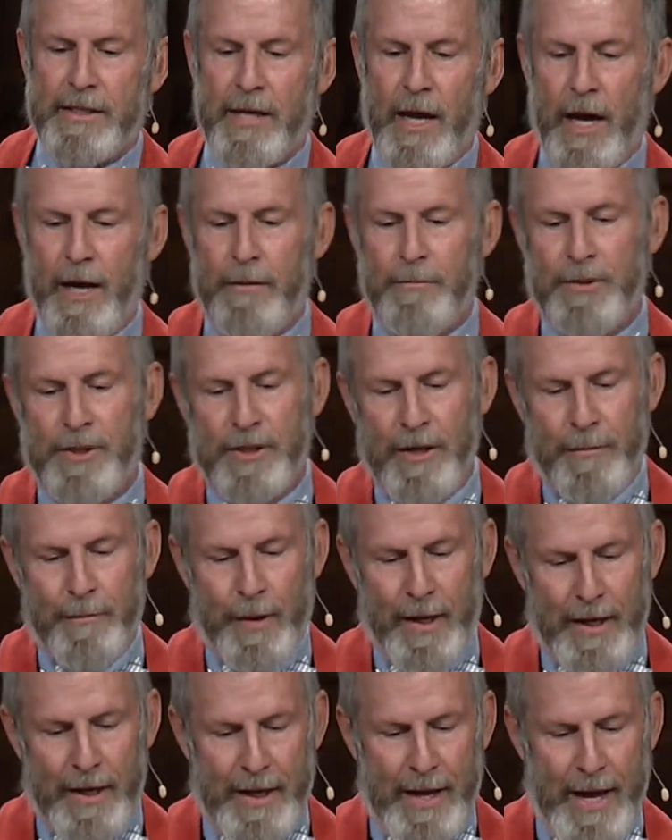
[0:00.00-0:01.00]
time
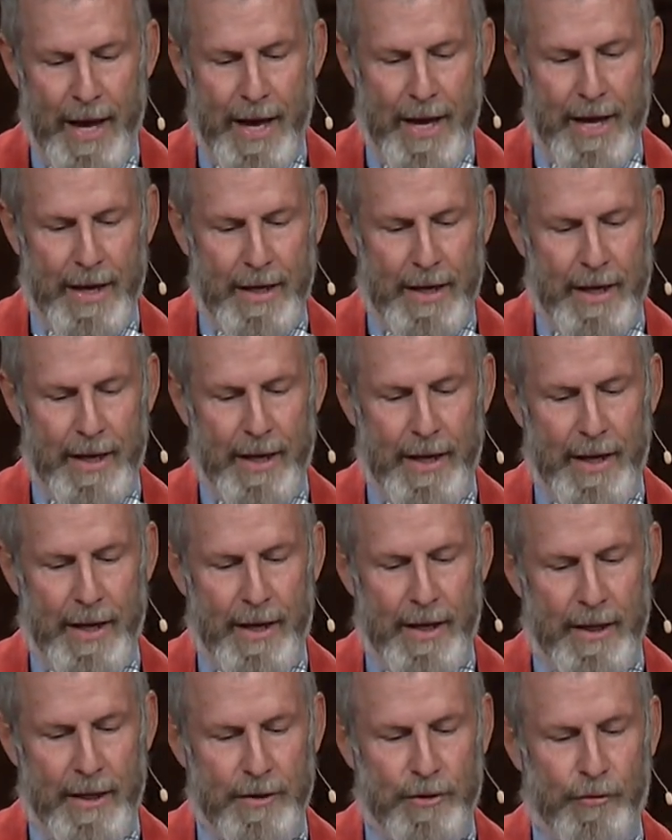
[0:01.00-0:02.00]
somebody had
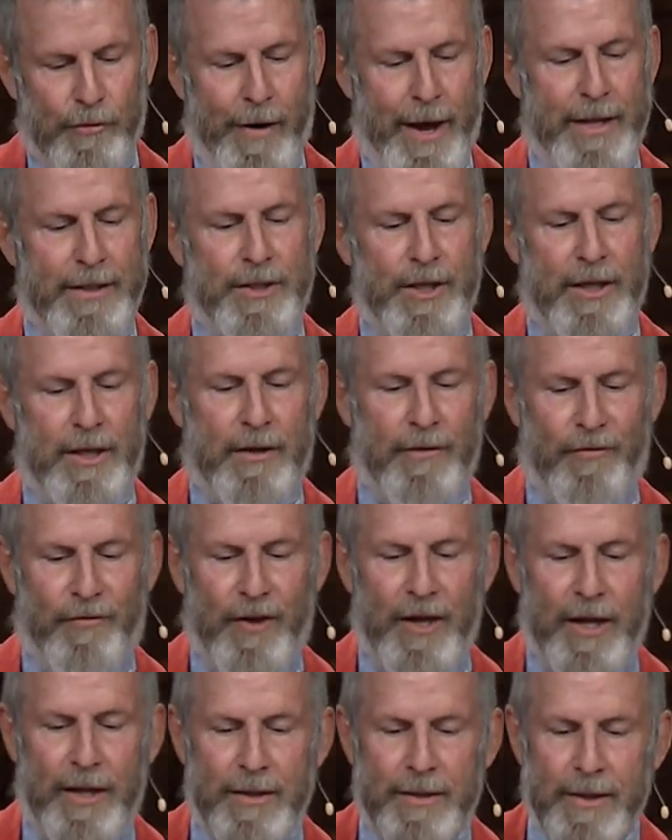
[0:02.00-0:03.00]
a, a tragic
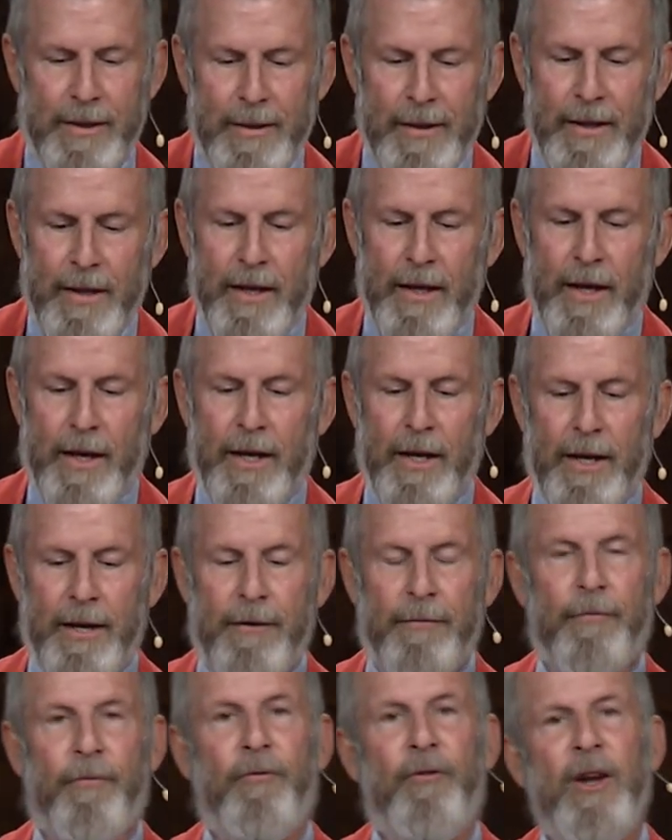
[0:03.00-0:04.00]
event.
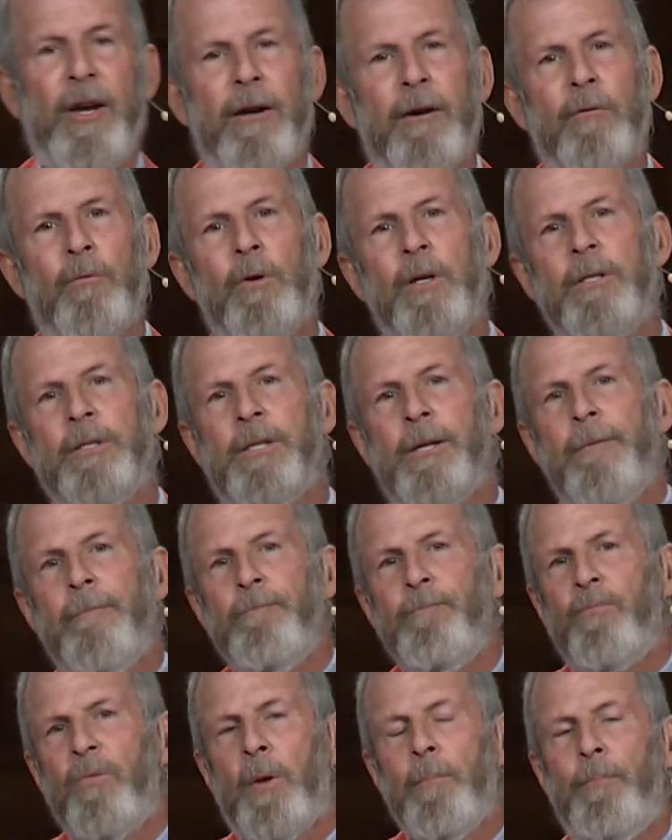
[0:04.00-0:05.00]
Uh, fear was
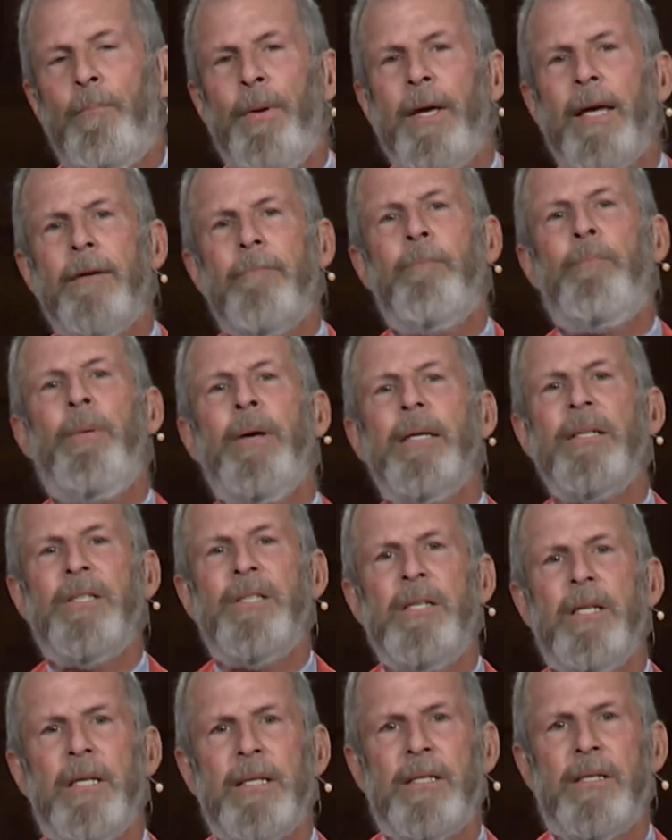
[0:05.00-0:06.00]
big
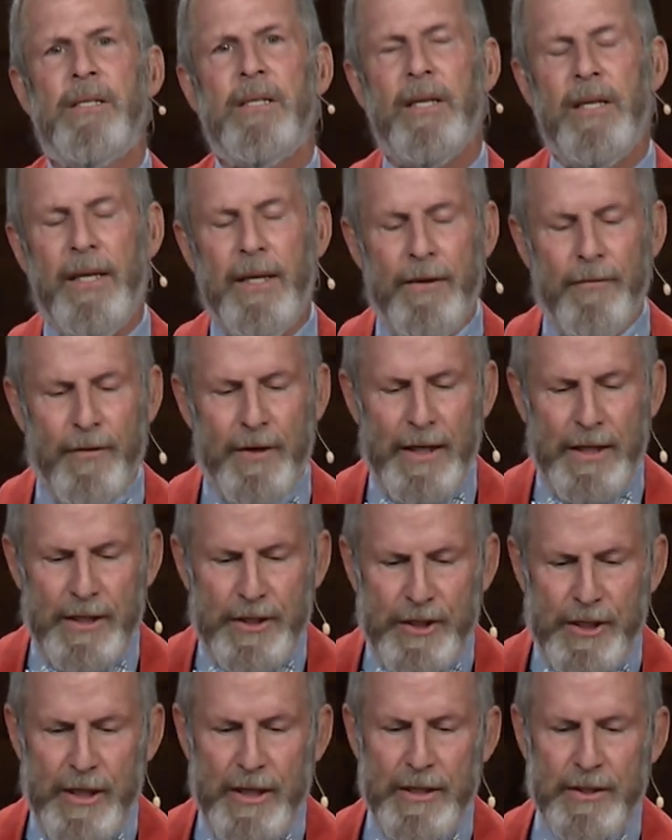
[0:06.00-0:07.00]
business even in
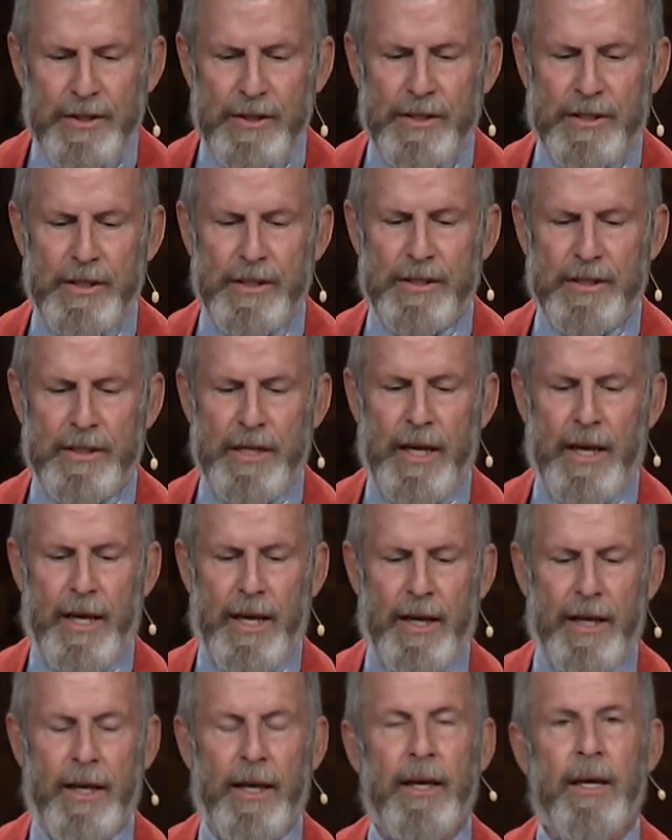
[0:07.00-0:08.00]
Jesus'
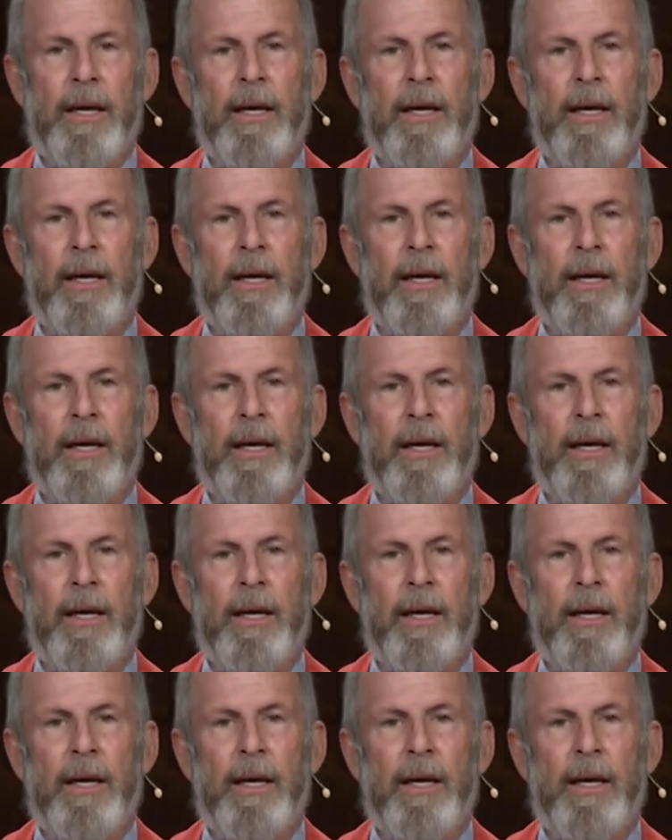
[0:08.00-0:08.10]
day.